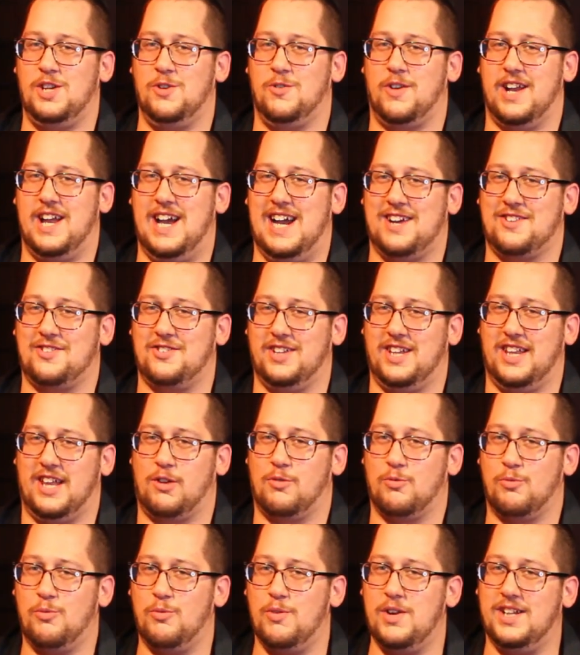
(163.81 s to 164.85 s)
You can actually like
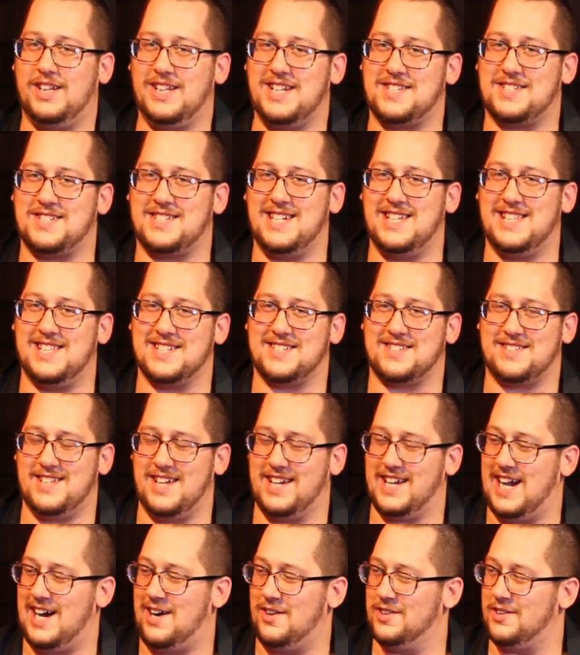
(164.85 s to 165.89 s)
really see this
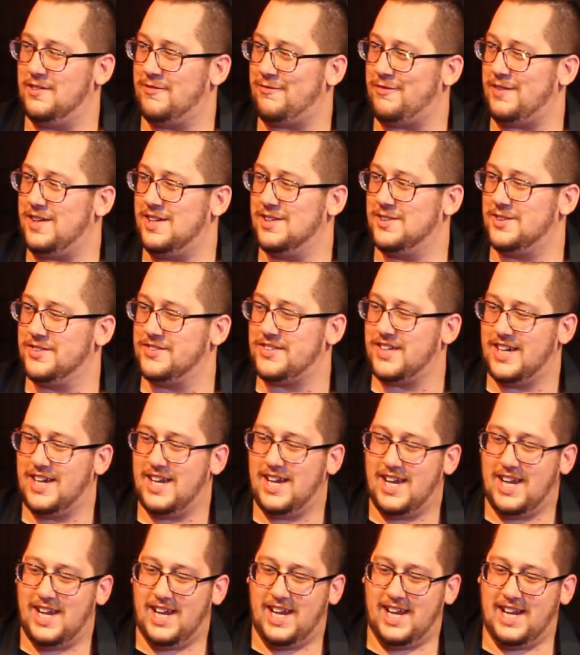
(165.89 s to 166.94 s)
thing out in the field.
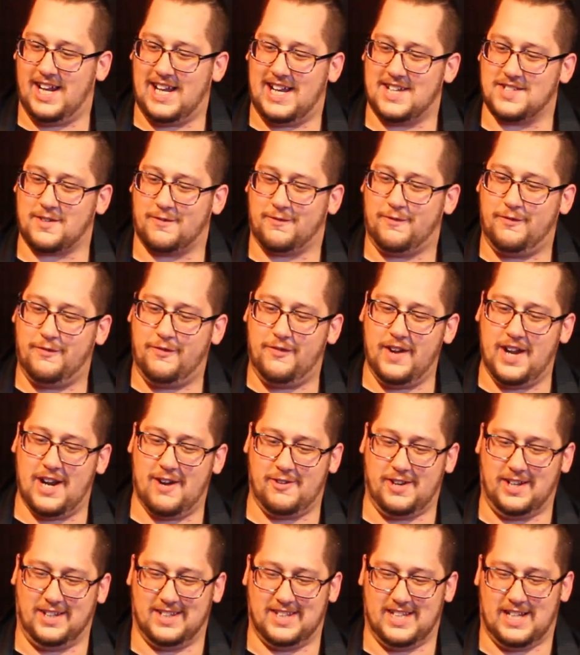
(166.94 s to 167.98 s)
It has a
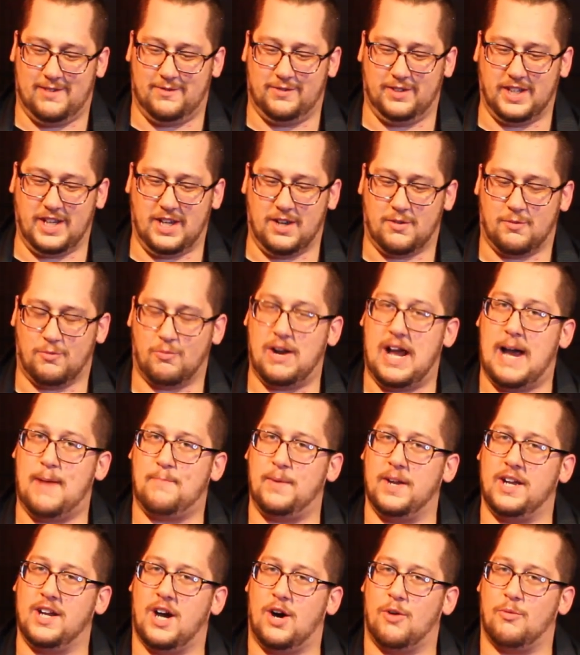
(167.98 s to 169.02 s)
very lovely
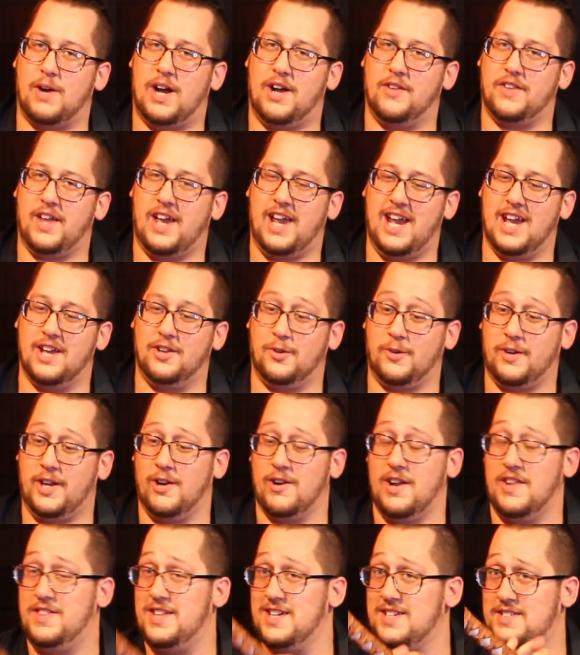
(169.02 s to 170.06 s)
wrapping around the handle
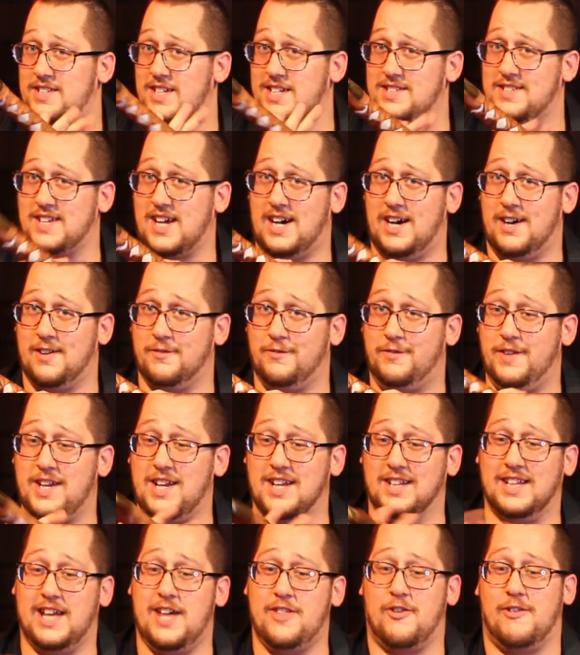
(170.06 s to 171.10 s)
here, and this is
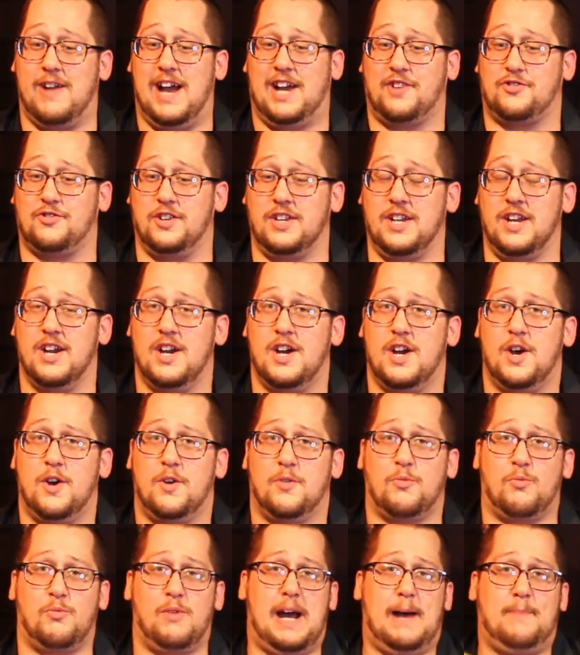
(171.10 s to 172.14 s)
vegan leather actually
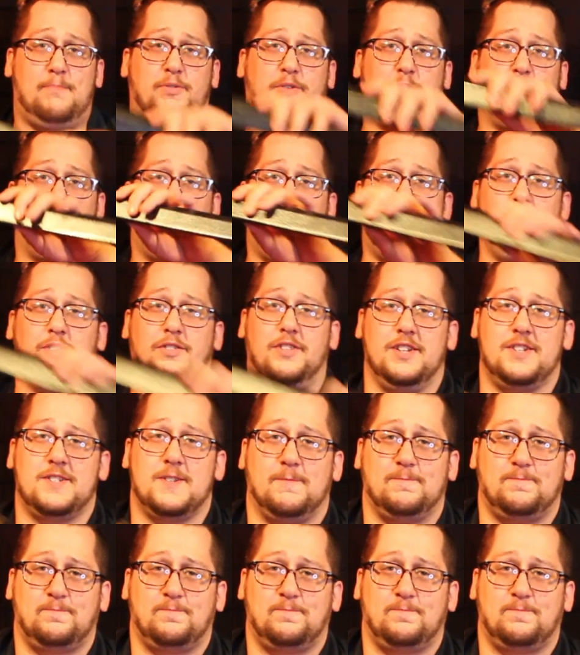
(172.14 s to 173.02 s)
wrapped around it.